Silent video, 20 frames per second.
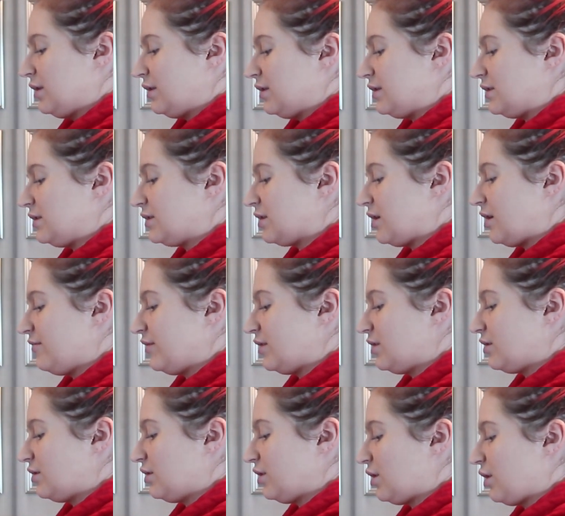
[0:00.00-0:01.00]
This is either
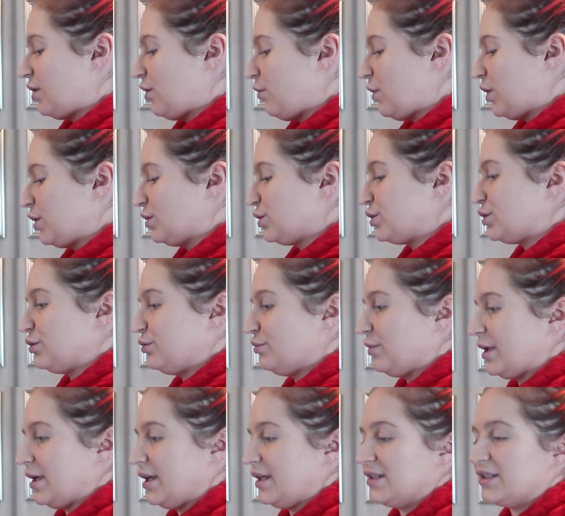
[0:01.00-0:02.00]
going to go one or two
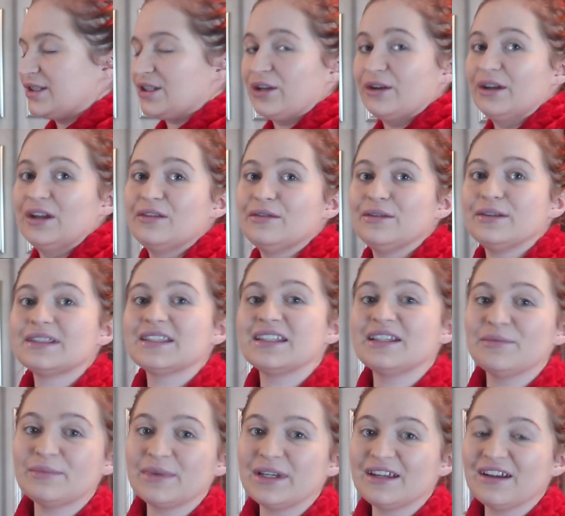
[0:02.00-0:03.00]
ways, so if you see
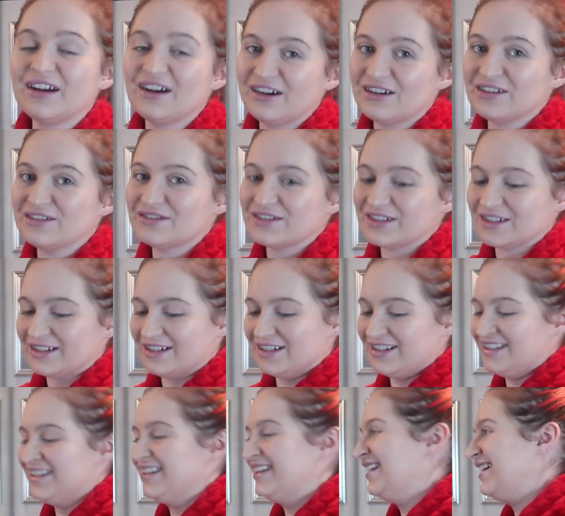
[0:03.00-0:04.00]
me after
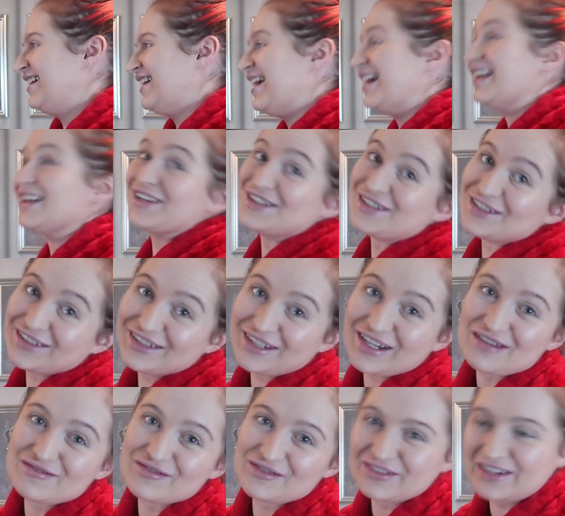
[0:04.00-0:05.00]
and I don't
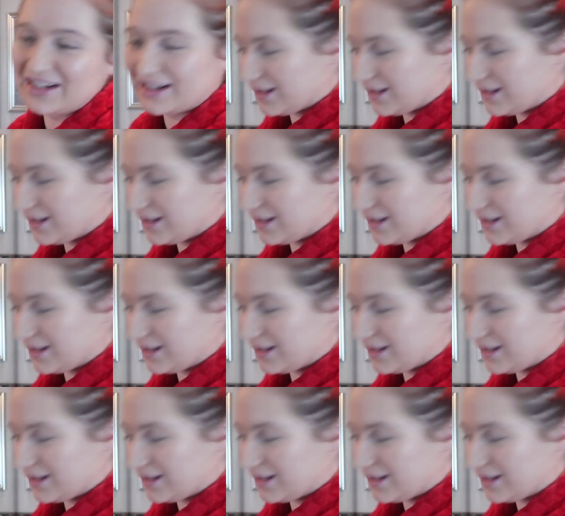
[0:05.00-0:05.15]
have a red